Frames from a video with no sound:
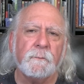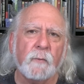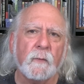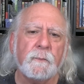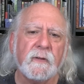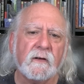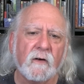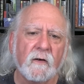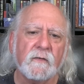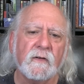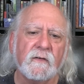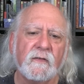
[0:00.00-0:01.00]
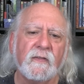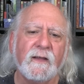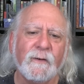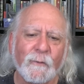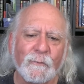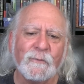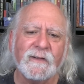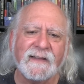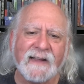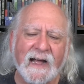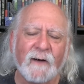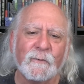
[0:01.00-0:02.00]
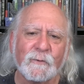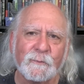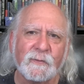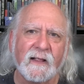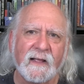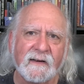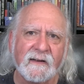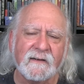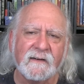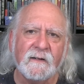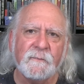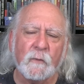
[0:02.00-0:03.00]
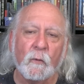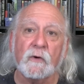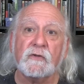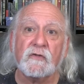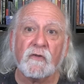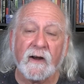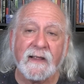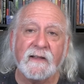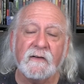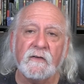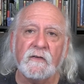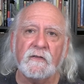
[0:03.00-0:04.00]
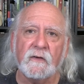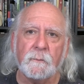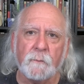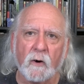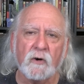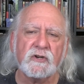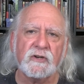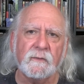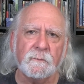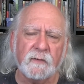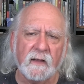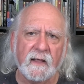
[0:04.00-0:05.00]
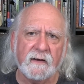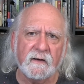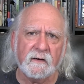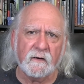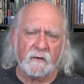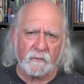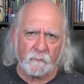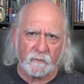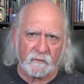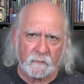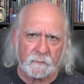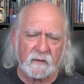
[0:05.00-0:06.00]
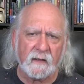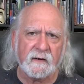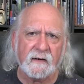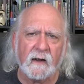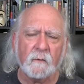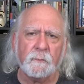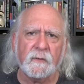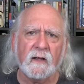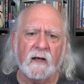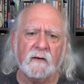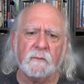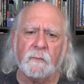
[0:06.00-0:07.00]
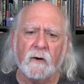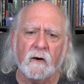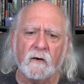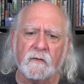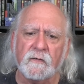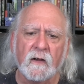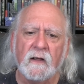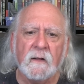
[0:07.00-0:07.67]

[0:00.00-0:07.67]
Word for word: but because it's the only outer planet or trans Martian planet, in other words, a planet out beyond Mars,